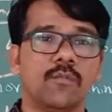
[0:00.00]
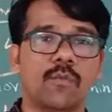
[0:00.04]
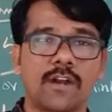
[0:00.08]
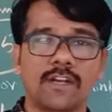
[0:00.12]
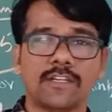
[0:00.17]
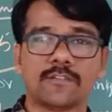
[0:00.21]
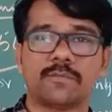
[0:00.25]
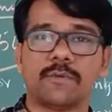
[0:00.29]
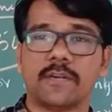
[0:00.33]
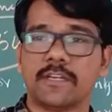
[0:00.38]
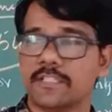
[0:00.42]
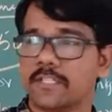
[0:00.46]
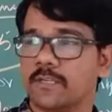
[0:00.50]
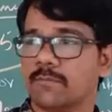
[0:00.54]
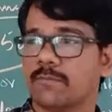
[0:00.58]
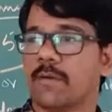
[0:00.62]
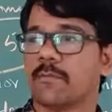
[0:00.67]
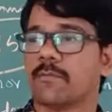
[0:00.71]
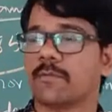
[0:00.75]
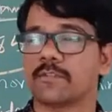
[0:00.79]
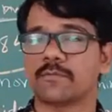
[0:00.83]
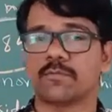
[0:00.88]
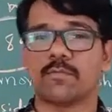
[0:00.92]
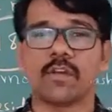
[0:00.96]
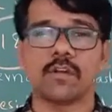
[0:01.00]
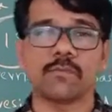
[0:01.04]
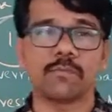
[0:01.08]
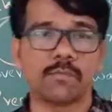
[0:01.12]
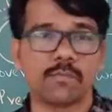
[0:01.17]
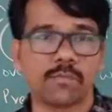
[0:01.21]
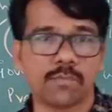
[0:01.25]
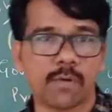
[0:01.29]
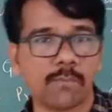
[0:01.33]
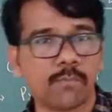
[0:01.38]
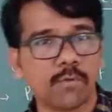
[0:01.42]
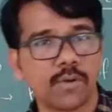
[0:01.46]
wants friendship of a small
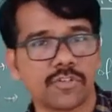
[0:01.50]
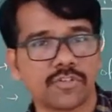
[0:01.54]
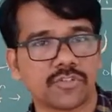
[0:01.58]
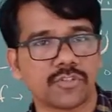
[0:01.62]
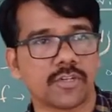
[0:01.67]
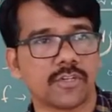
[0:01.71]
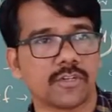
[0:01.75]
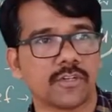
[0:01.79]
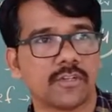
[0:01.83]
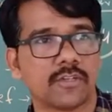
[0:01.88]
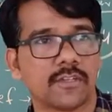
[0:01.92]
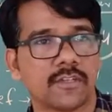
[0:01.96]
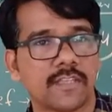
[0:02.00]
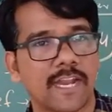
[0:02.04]
population?